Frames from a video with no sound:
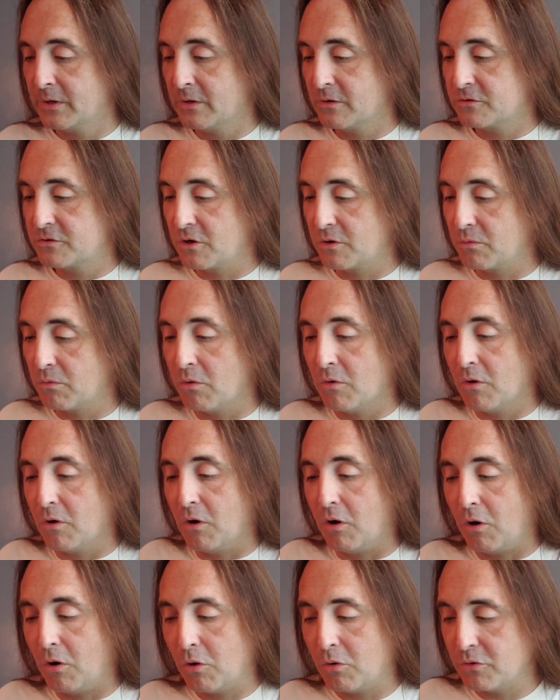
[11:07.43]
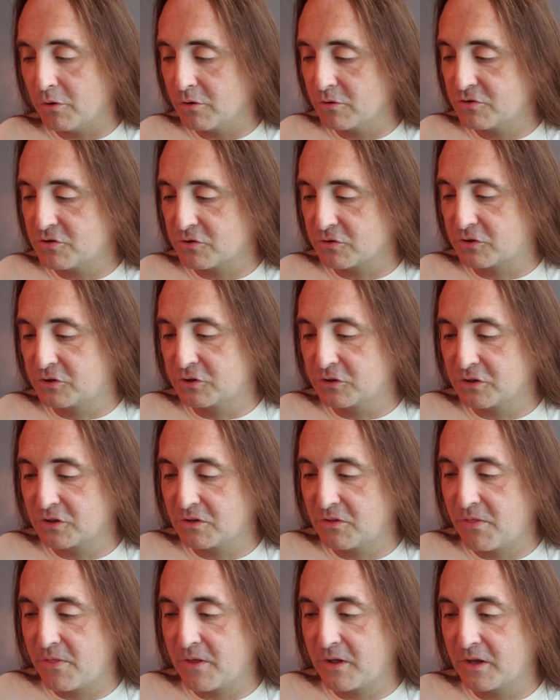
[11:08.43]
So all those are
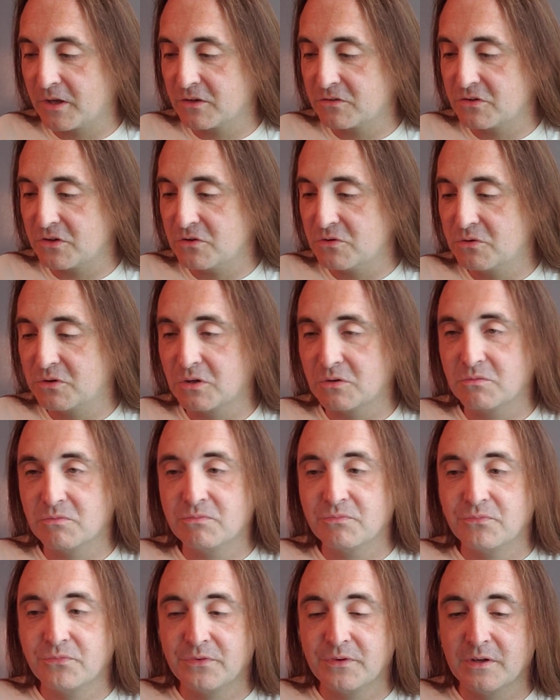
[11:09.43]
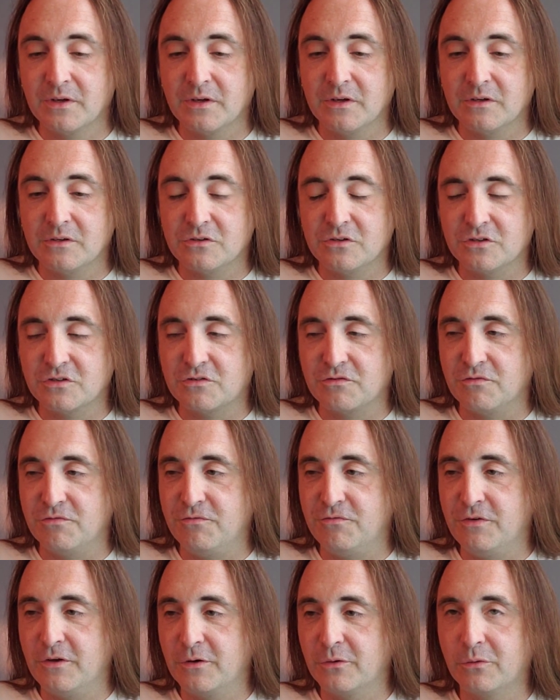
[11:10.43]
good things that you can just
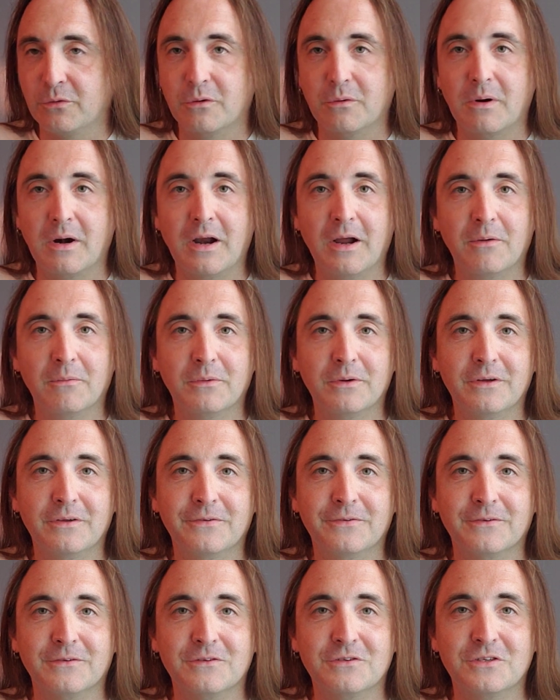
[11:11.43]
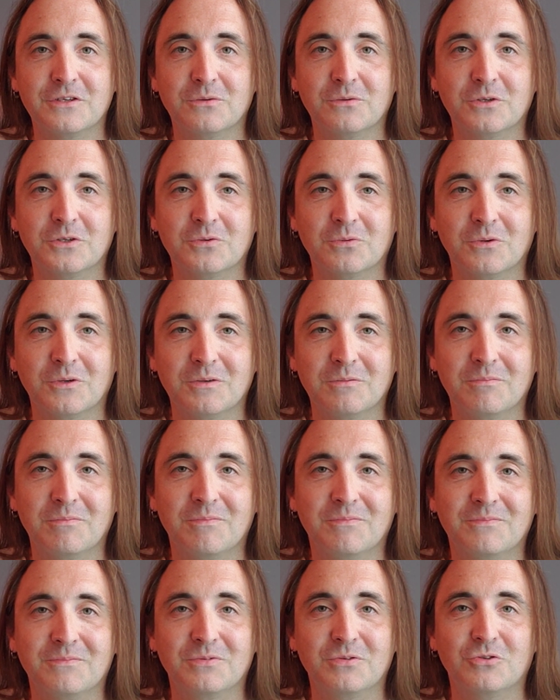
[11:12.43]
fiddle around with and see which one
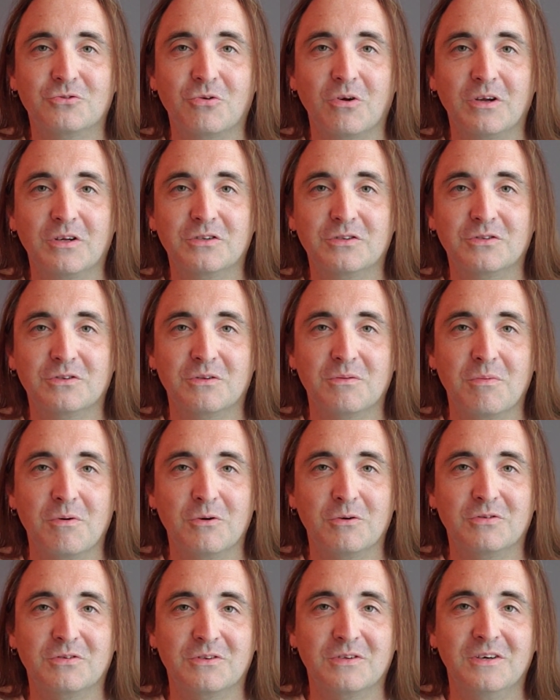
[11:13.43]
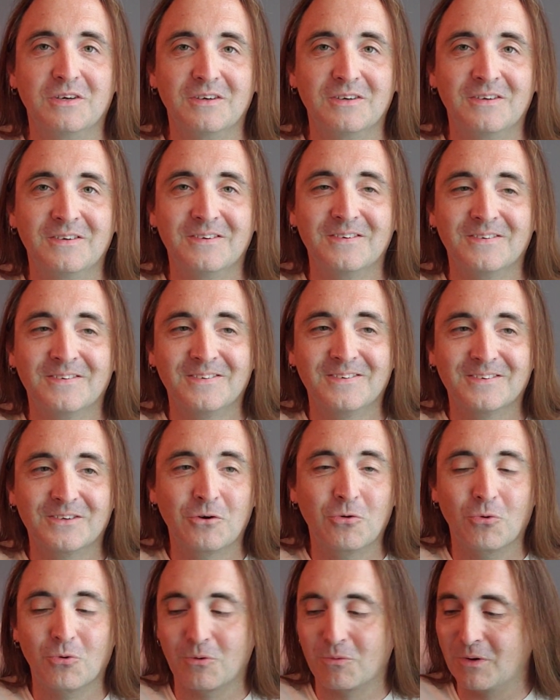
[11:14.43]
strikes the most
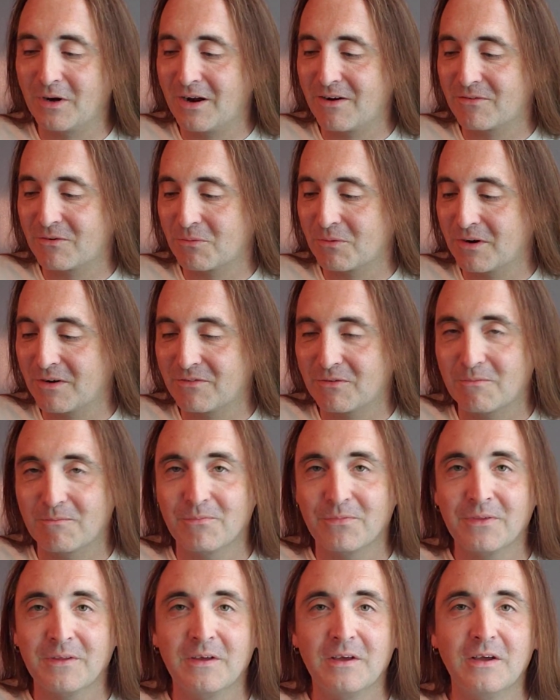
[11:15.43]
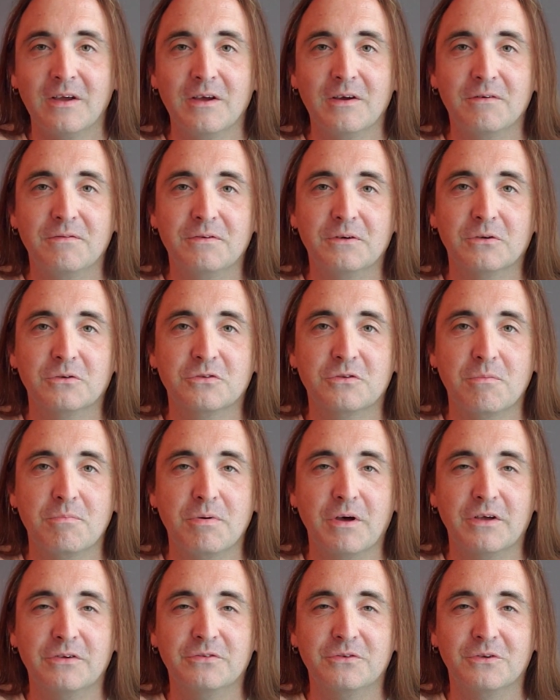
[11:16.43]
chord, whatever feels the
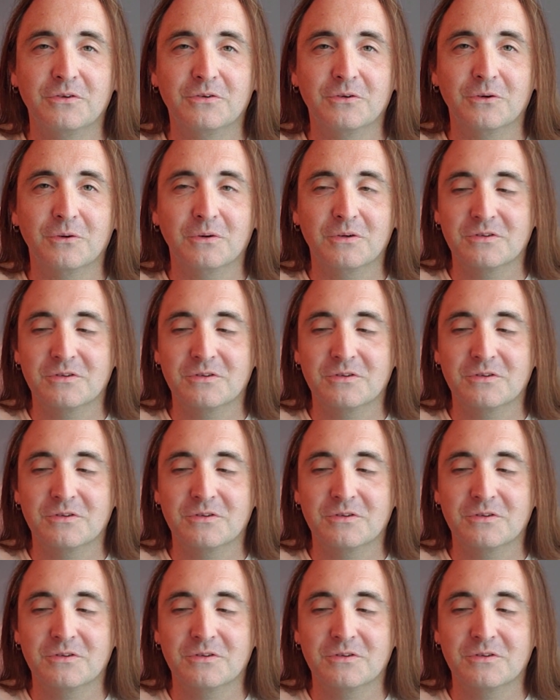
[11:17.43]
best to do.